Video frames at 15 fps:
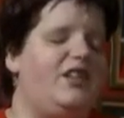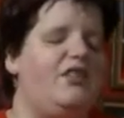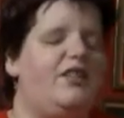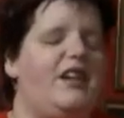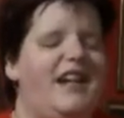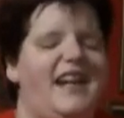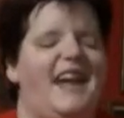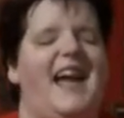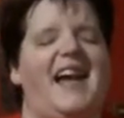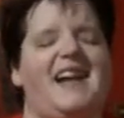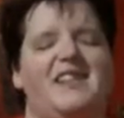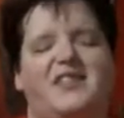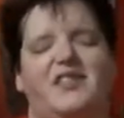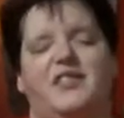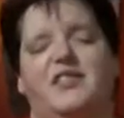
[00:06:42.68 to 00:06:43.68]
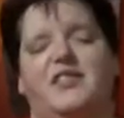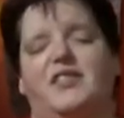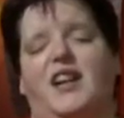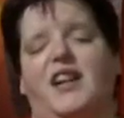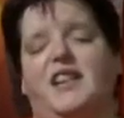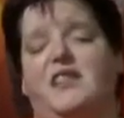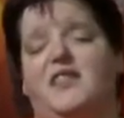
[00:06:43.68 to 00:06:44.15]
the actors,
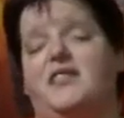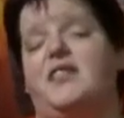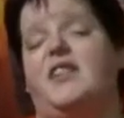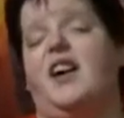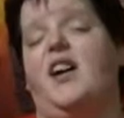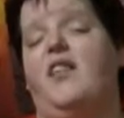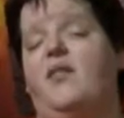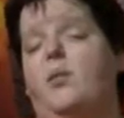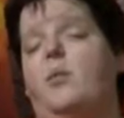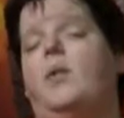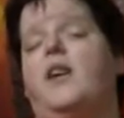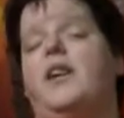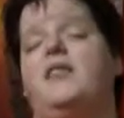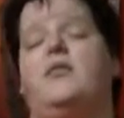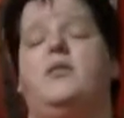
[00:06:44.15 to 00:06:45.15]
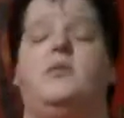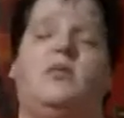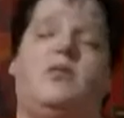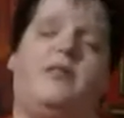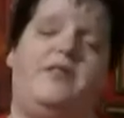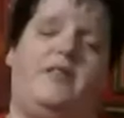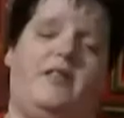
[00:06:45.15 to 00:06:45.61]
I just otherwise do
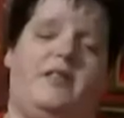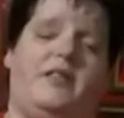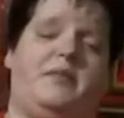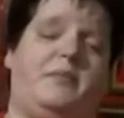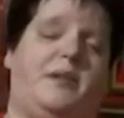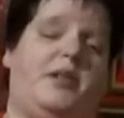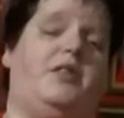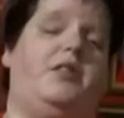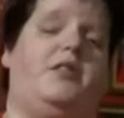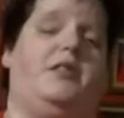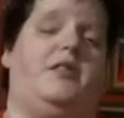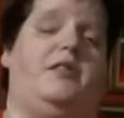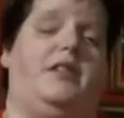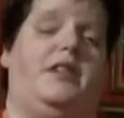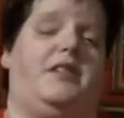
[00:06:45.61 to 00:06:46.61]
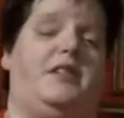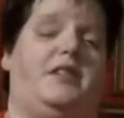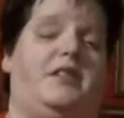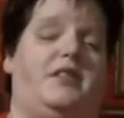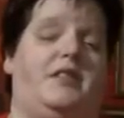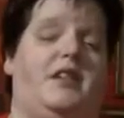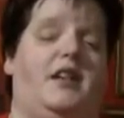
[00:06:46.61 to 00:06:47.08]
not feel there's much to
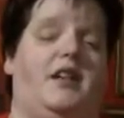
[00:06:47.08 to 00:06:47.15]
this.